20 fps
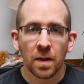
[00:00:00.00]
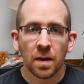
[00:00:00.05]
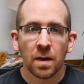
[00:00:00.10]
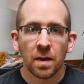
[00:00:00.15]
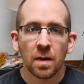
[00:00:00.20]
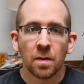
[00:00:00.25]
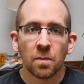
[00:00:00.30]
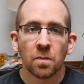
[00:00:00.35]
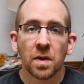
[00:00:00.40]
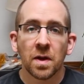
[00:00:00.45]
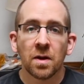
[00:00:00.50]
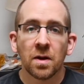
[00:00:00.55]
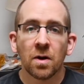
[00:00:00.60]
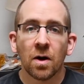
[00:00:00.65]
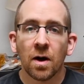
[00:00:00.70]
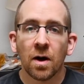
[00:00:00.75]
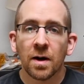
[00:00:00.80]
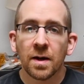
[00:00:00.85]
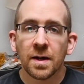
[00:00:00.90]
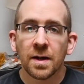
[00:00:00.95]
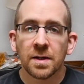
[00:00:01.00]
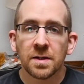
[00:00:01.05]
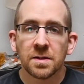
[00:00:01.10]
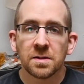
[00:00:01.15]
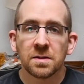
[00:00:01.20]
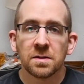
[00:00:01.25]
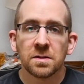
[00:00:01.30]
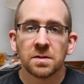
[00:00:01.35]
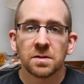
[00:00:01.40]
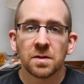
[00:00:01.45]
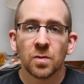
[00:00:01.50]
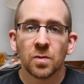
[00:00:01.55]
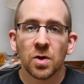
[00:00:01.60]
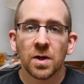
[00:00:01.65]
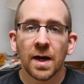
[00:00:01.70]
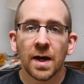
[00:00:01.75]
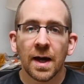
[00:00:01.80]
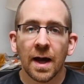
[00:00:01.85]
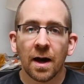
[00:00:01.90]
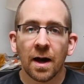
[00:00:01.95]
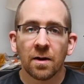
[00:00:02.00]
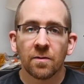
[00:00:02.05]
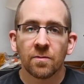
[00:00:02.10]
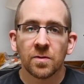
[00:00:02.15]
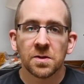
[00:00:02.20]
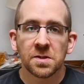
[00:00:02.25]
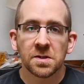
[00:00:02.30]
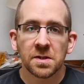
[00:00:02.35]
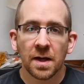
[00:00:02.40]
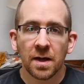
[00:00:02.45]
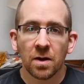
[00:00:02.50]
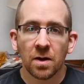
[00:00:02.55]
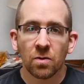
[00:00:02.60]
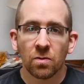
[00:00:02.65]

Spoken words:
But in August, someone got out of the second